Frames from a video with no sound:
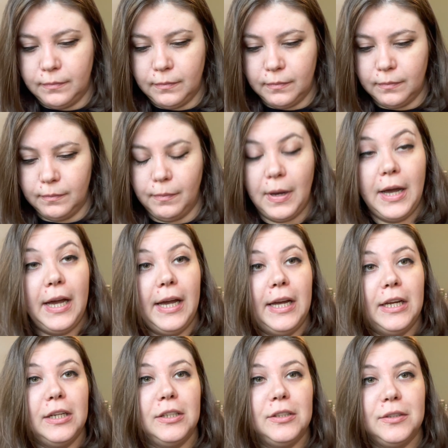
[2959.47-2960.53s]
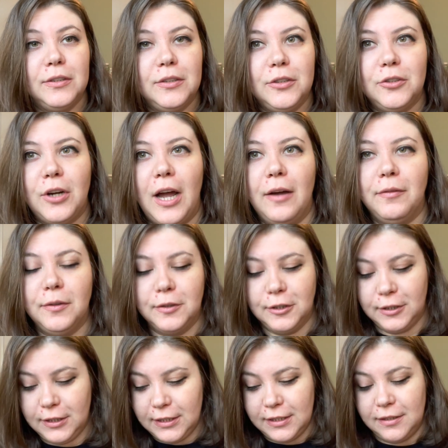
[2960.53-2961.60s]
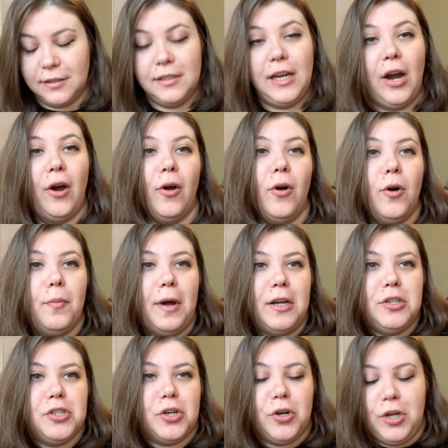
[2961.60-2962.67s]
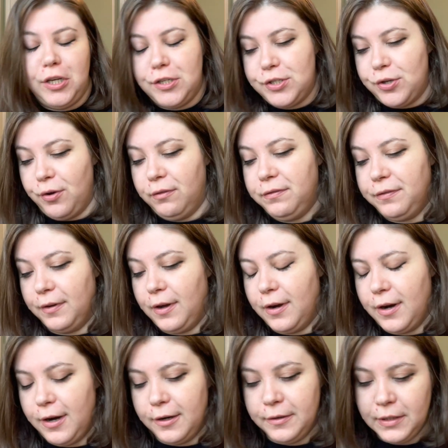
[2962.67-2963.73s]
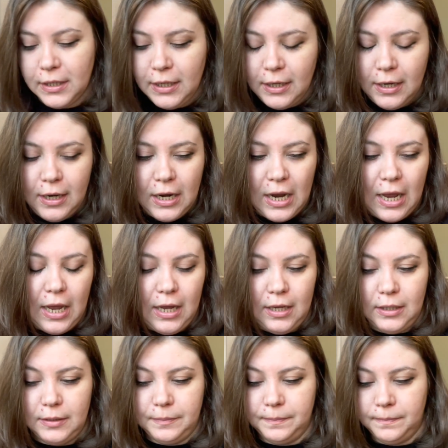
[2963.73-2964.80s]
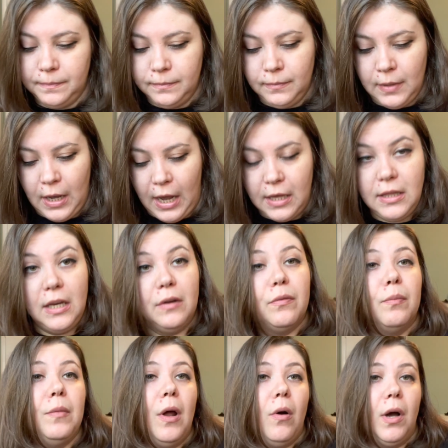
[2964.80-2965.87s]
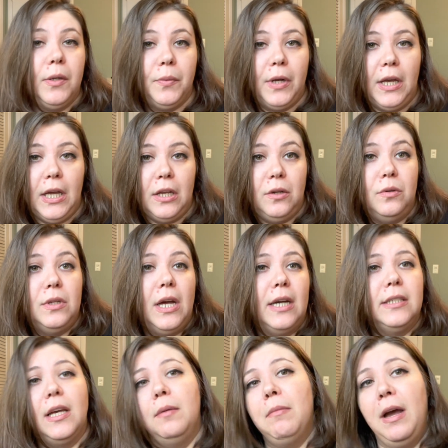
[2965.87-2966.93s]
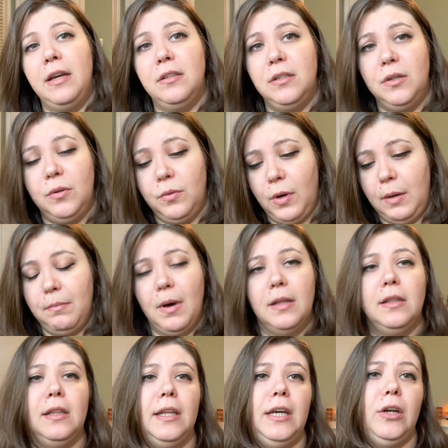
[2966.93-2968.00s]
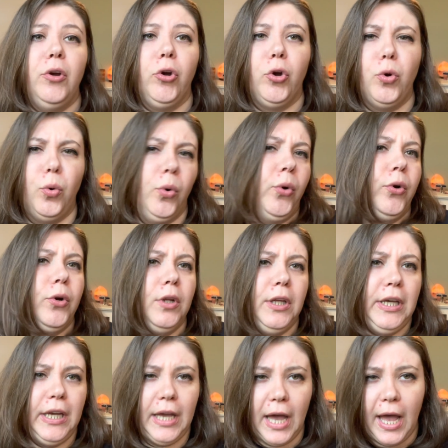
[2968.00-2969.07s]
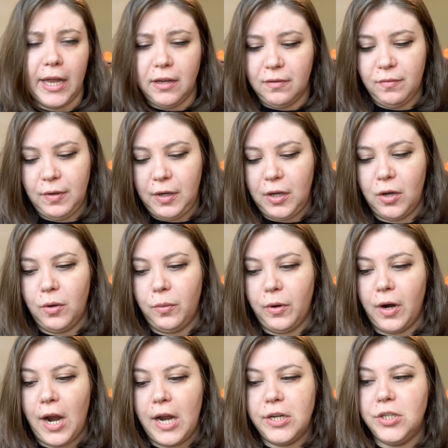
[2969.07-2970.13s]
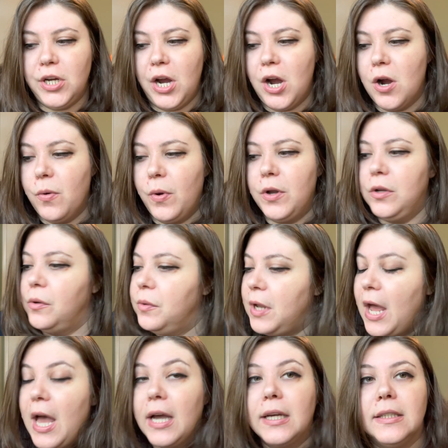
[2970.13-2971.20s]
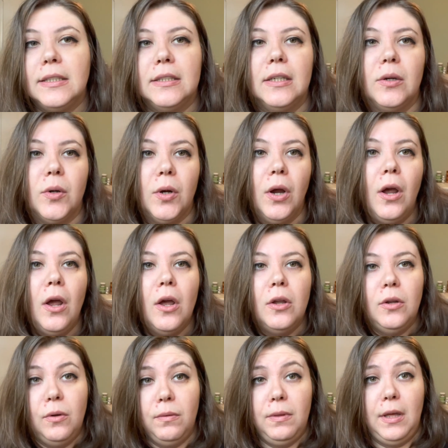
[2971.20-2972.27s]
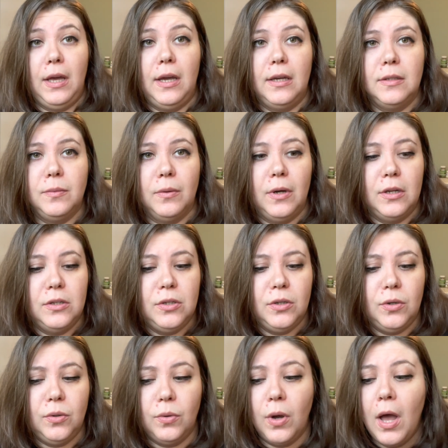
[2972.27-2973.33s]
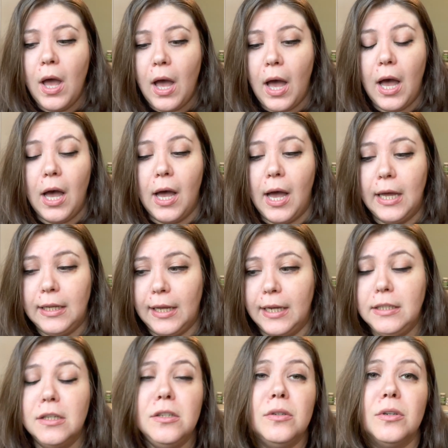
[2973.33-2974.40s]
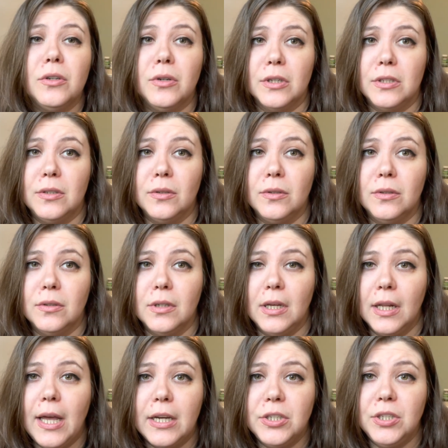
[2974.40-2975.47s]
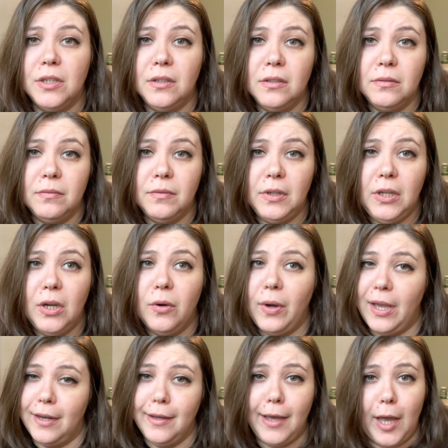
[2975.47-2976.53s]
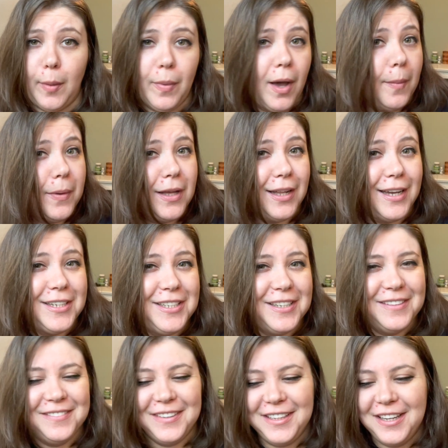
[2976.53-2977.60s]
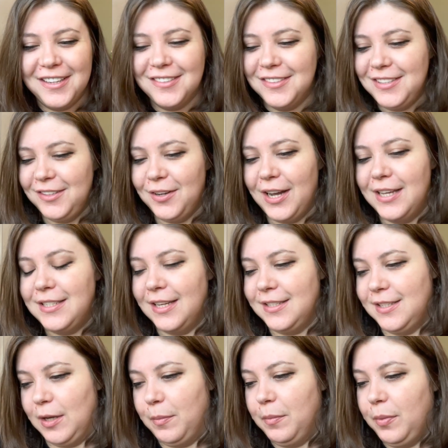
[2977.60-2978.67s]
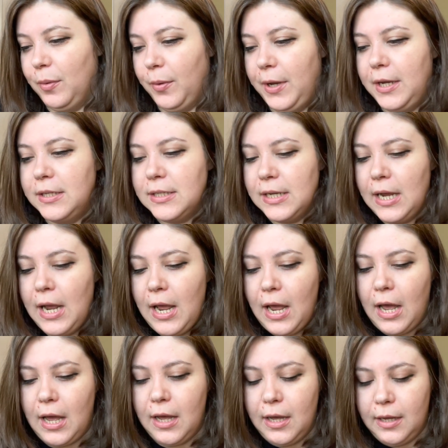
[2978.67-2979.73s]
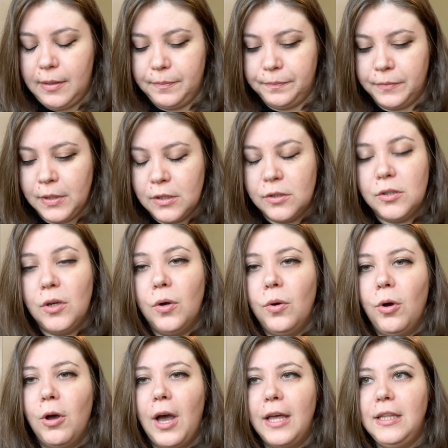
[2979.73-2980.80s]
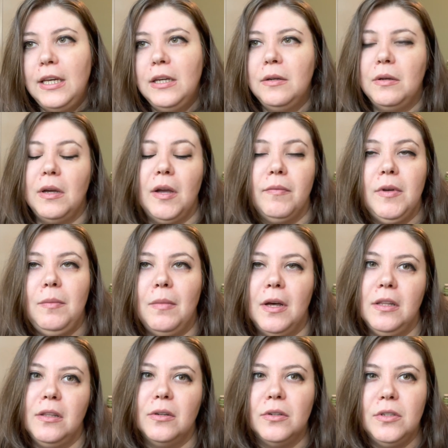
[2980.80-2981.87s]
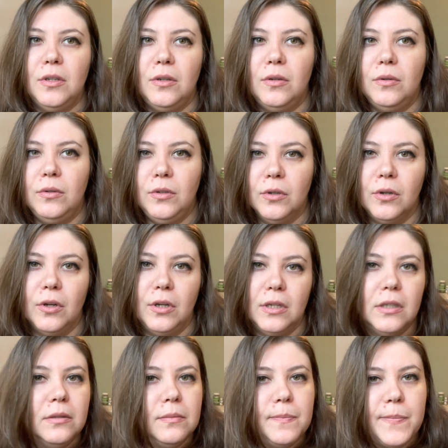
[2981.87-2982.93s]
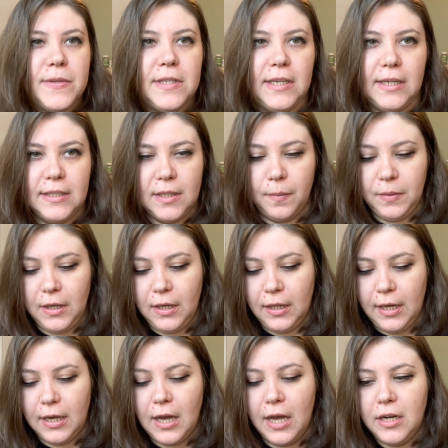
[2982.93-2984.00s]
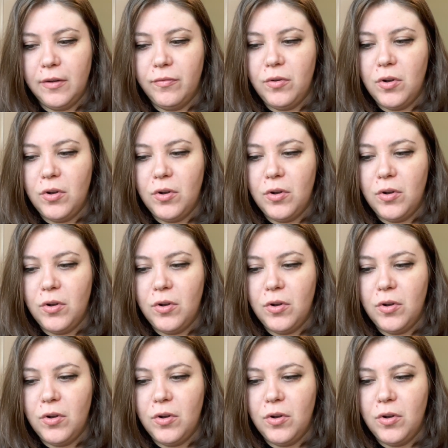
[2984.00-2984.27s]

my travels and tarot, my journey so far. I think from now on, when I get new decks, I might do a monthly or quarterly kind of video where I share what new decks or new things we're into. I'd like to do a crystal collection video and a K-pop collection video with you guys at some point. So I think every month or two, you're gonna see something like kind of